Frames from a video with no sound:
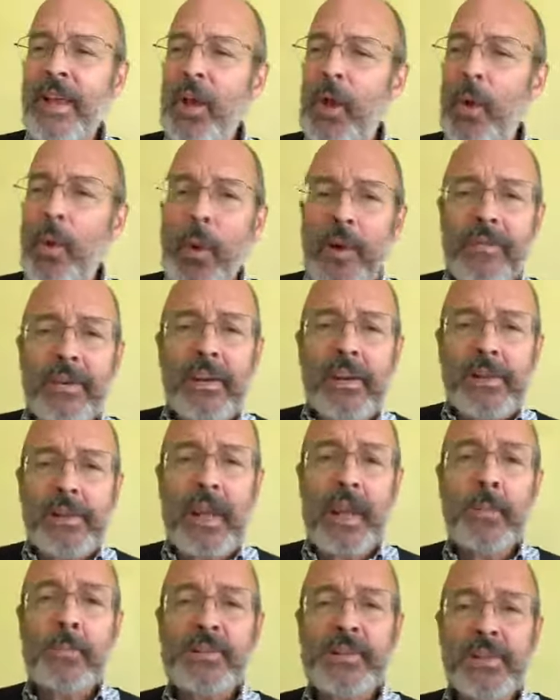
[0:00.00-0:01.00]
Whoever
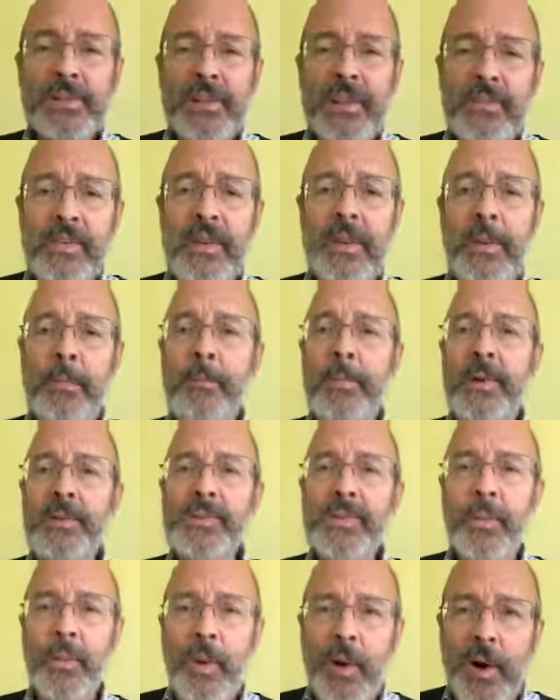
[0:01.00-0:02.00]
claims to live in him
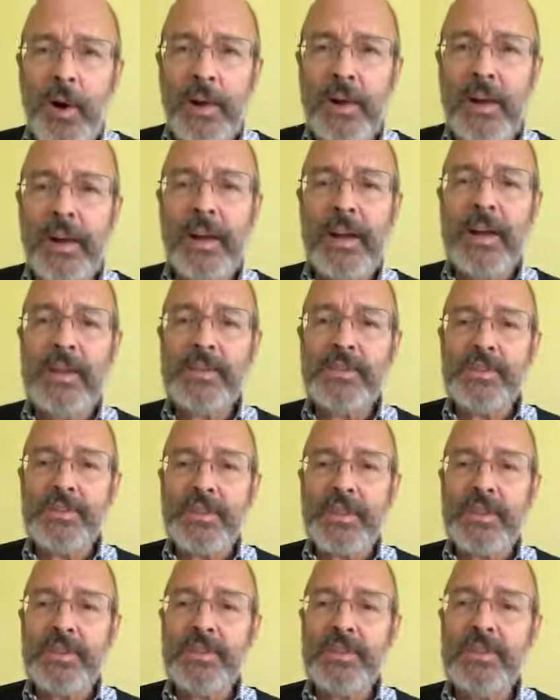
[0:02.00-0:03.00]
must walk as
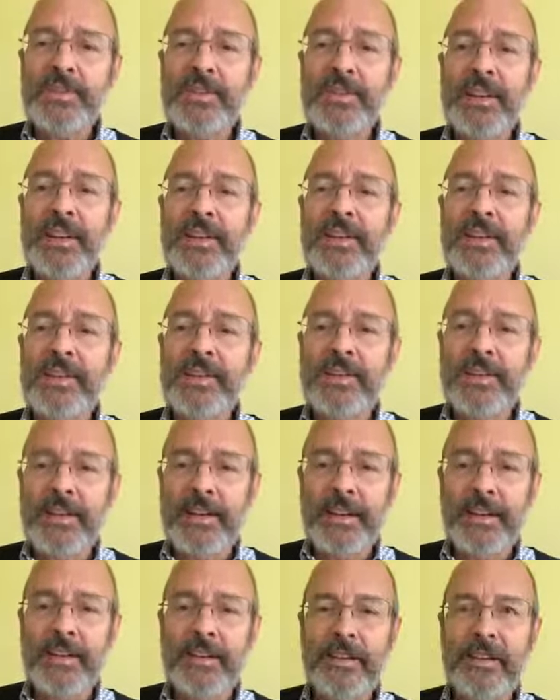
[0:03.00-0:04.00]
Jesus
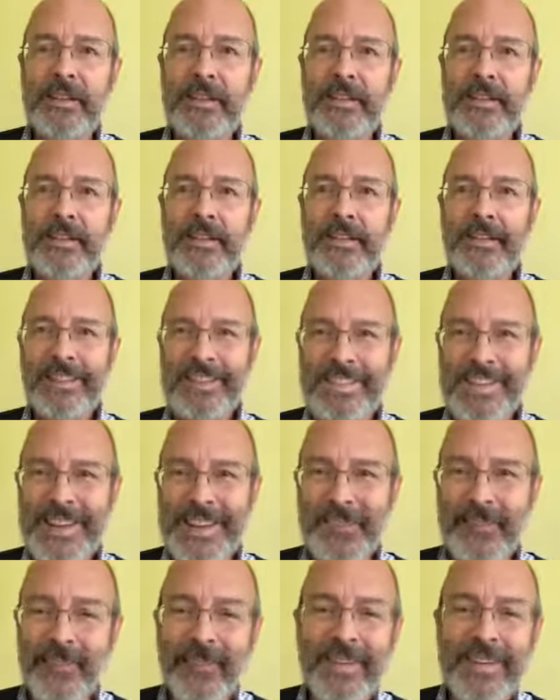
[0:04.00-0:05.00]
did. There's
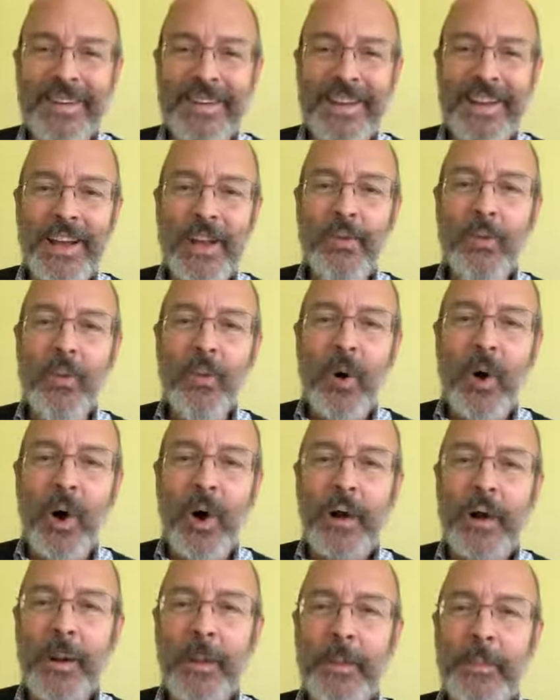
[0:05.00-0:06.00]
that word again,
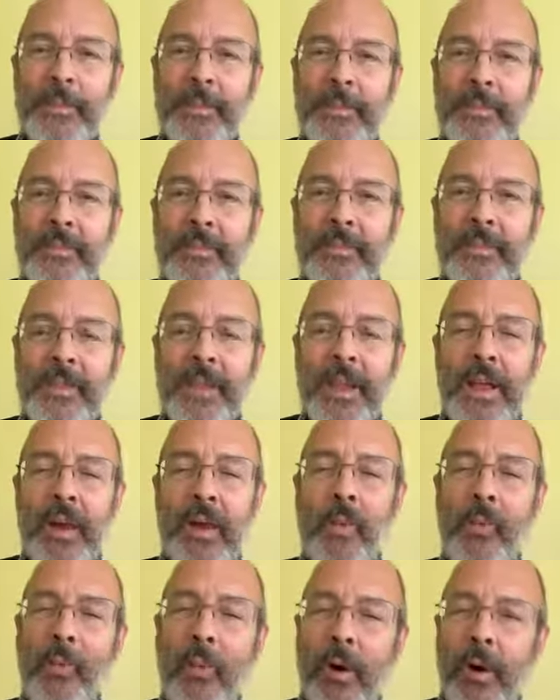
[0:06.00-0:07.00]
walk.
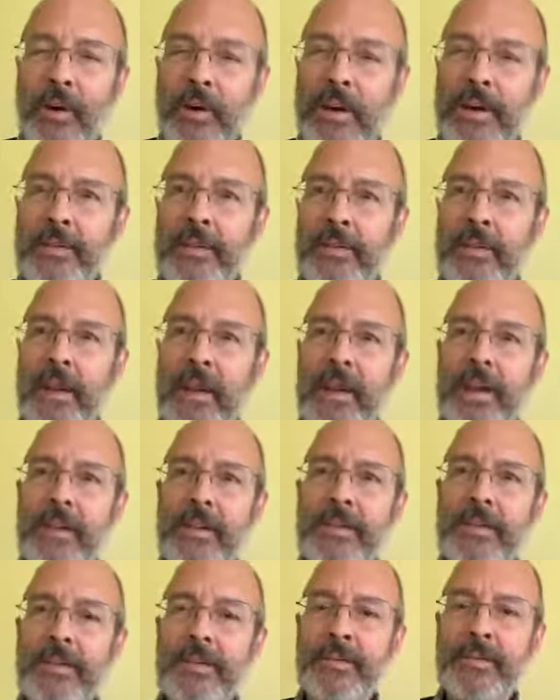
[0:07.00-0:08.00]
Walking in the
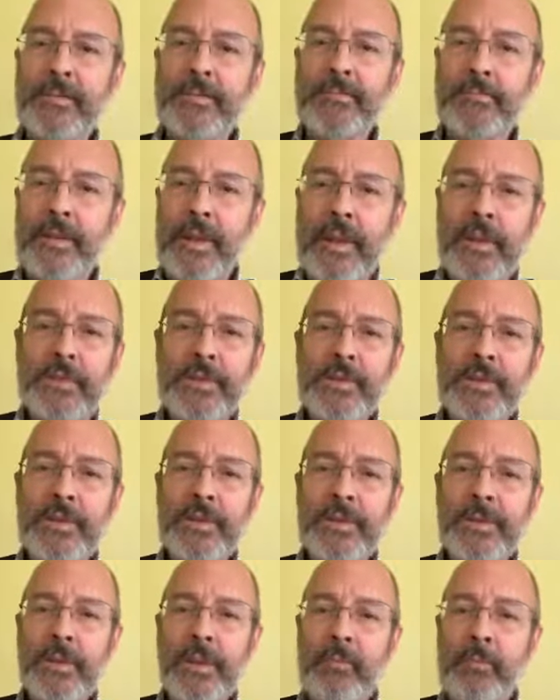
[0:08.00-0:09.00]
light means
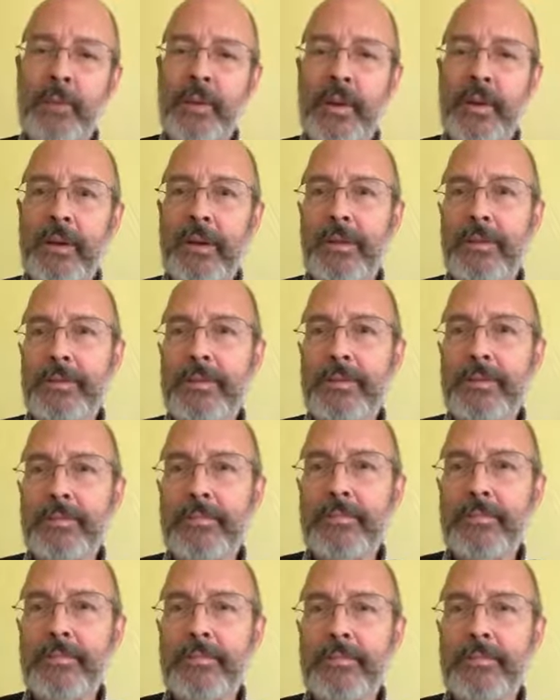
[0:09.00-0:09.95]
obedience.